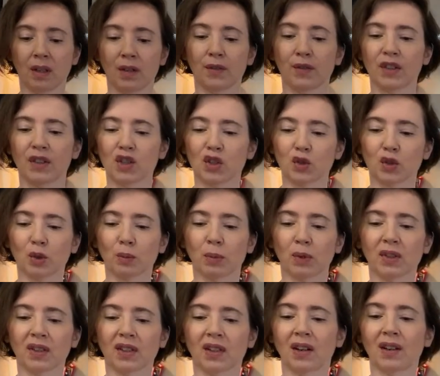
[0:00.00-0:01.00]

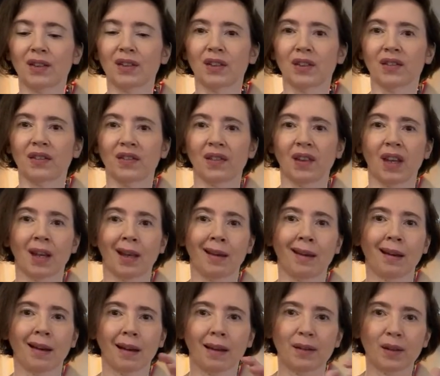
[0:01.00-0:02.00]
vegetable garden
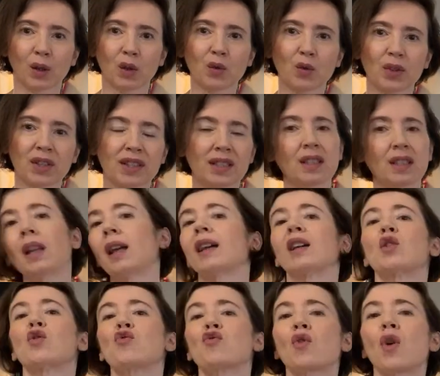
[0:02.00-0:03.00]
an already
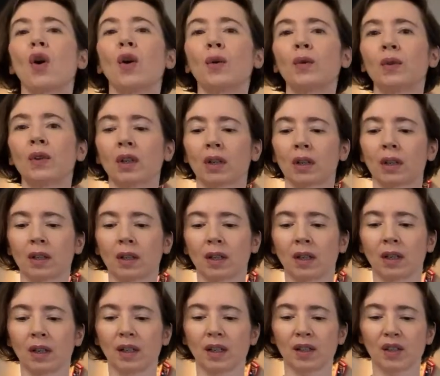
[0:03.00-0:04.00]
like grown
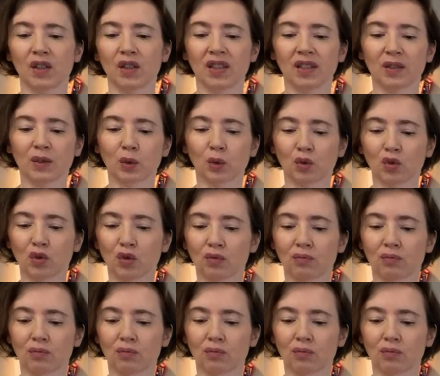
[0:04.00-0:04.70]
shiso,